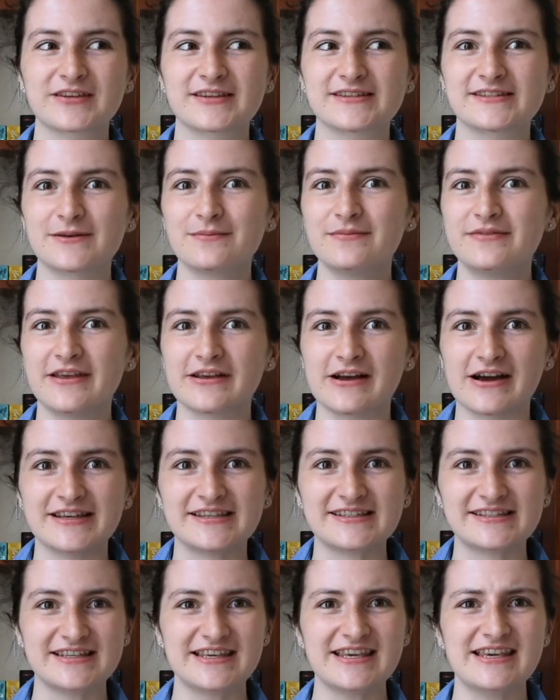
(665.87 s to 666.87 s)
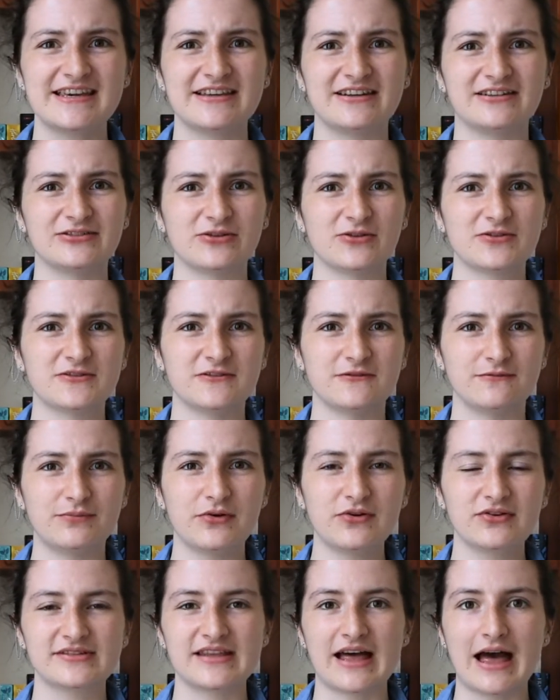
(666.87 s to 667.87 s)
something I see in a lot of
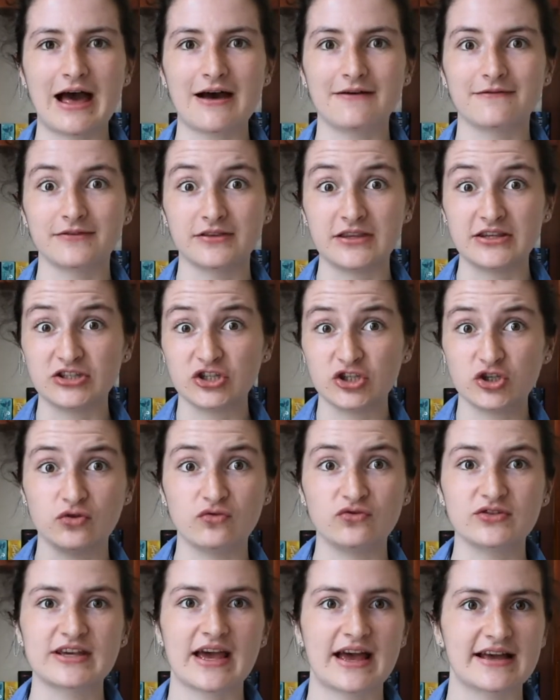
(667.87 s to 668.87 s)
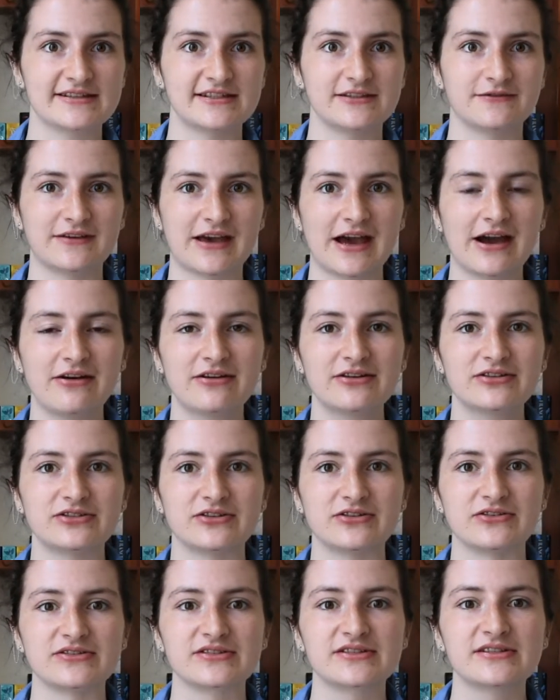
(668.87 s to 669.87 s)
books that have these huge casts of
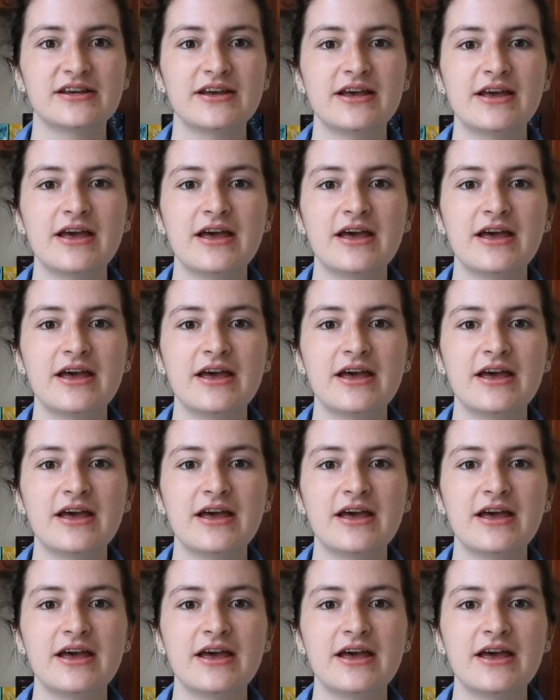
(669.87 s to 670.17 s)
characters.